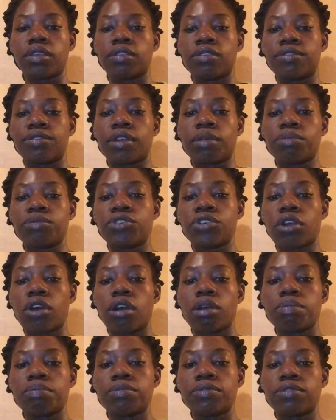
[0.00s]
some
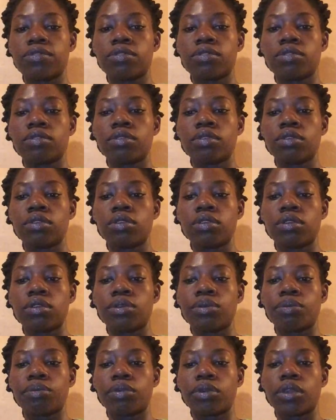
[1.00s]
jobs,
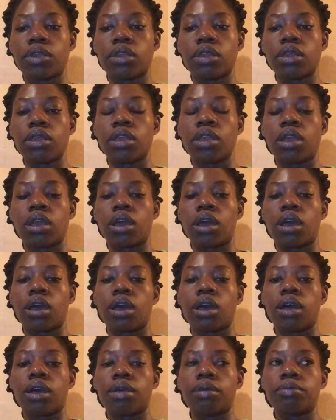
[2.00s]

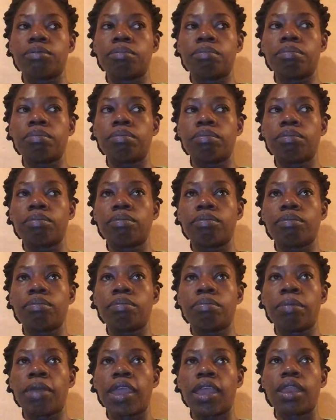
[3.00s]
uh,
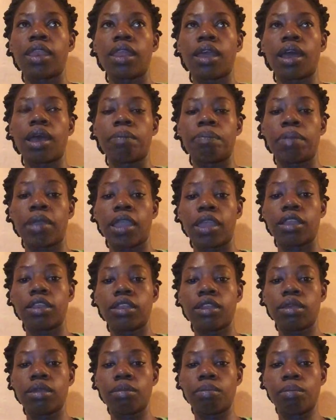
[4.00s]
men are paid
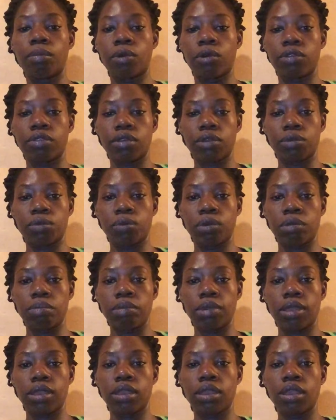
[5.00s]
more than
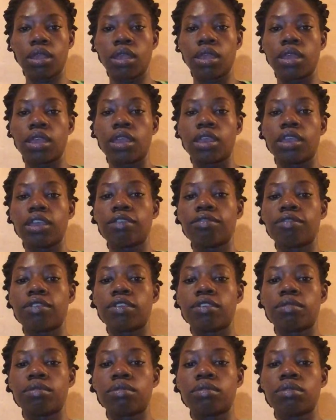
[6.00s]
women,
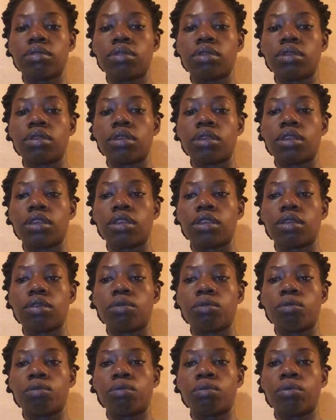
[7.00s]
even
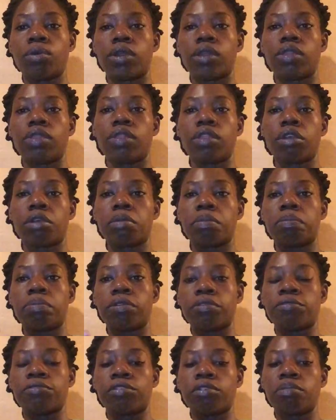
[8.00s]
when they're
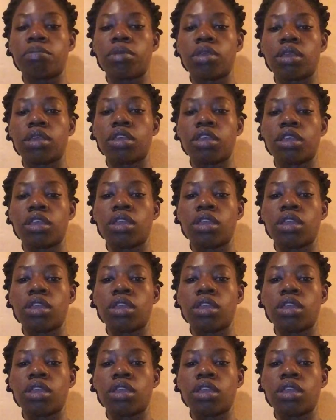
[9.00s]
performing